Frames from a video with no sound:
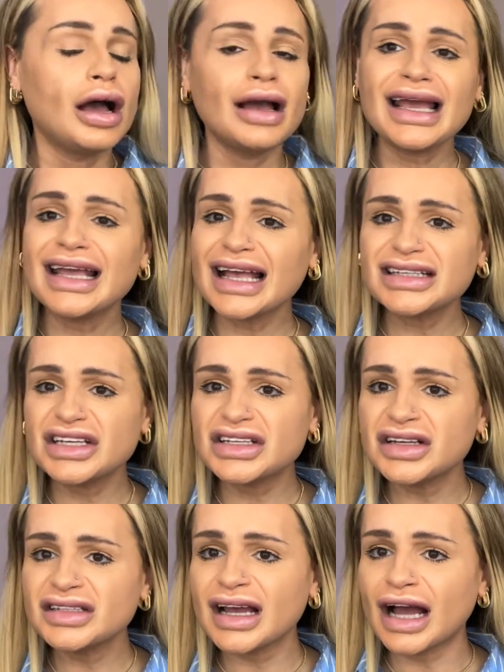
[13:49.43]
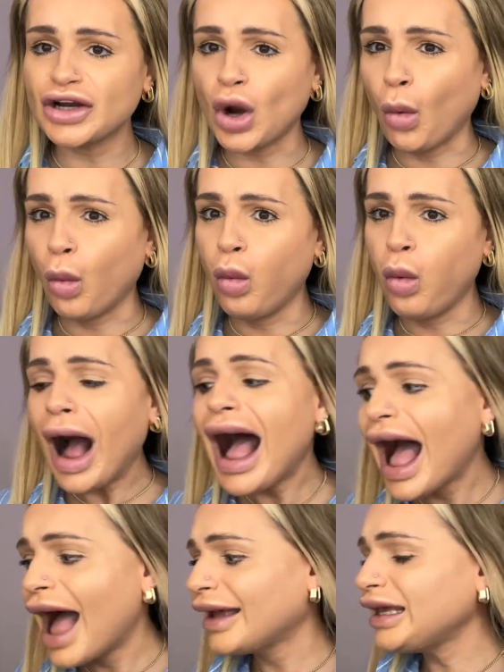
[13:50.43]
It gets disgusting. I don't know
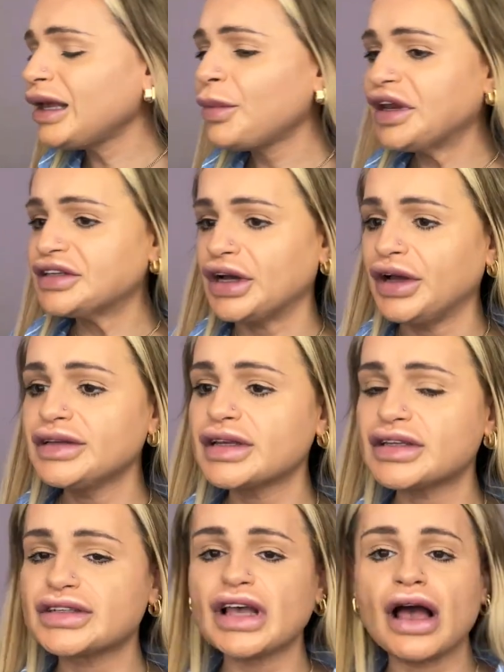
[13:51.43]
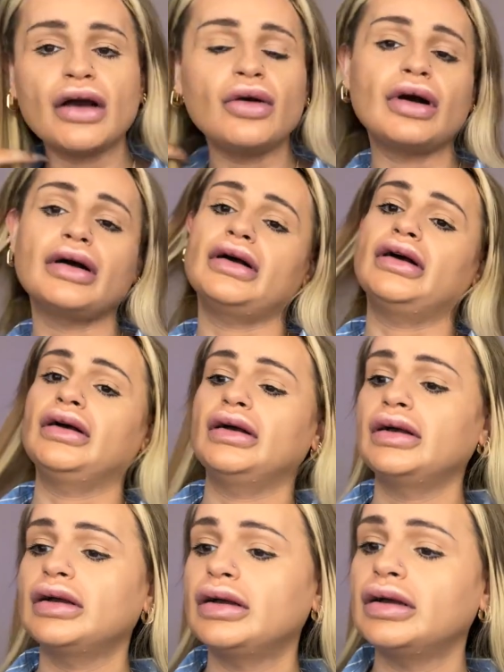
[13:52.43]
why, but it does. So,
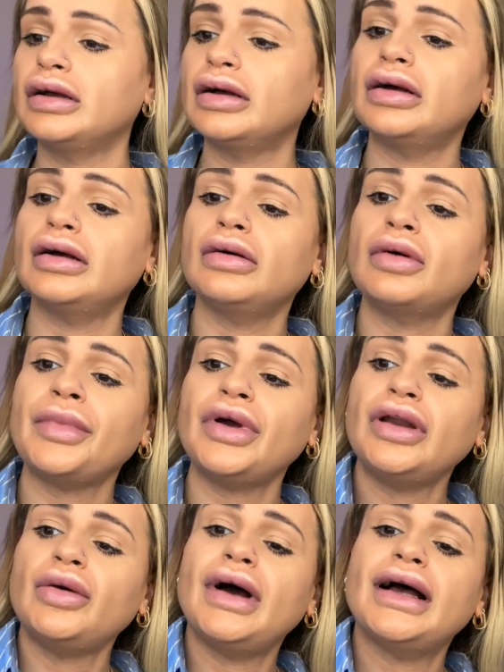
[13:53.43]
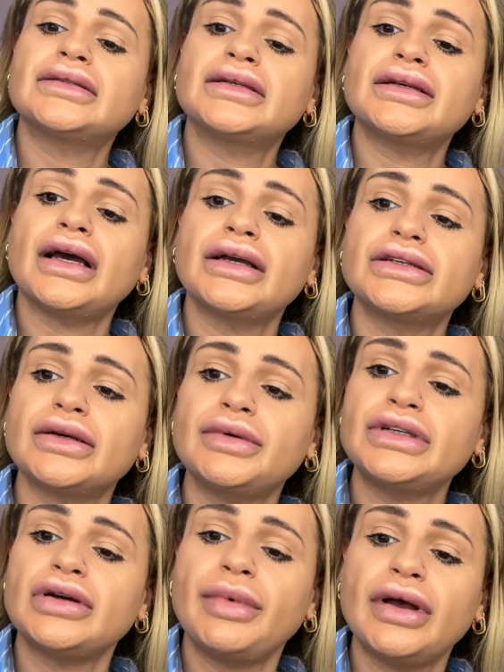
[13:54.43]
what am I going to wear today? Should
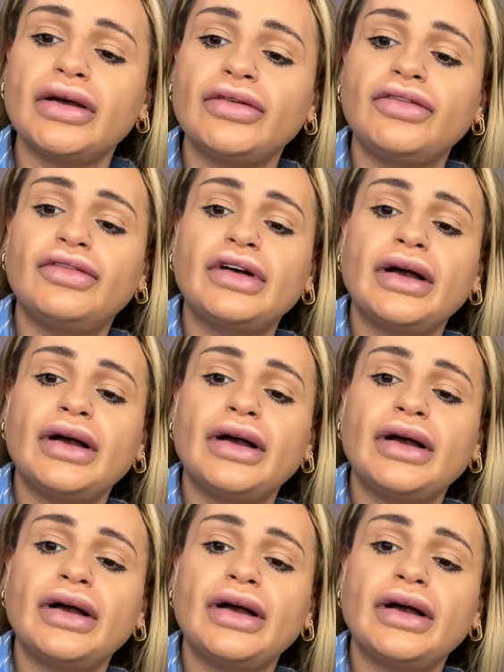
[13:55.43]
we do a bit of...